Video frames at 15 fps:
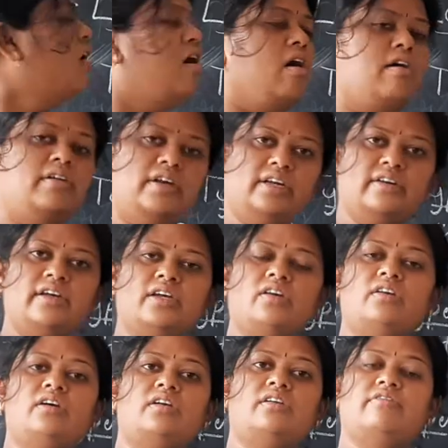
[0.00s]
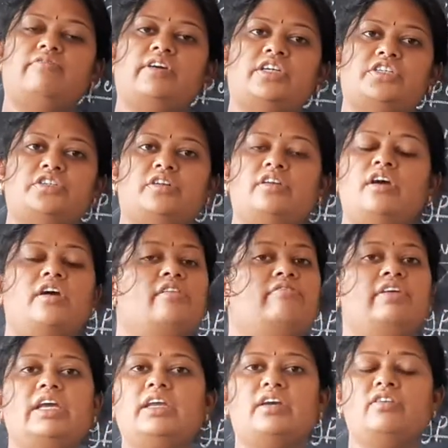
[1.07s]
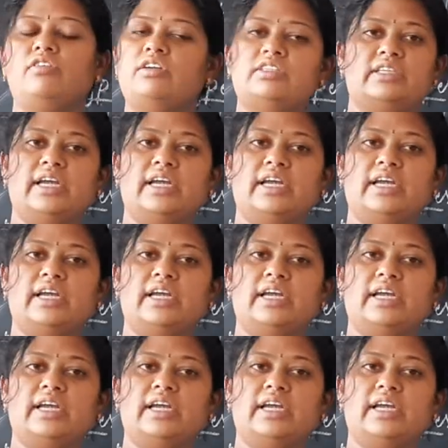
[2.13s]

or irregular reflection, we cannot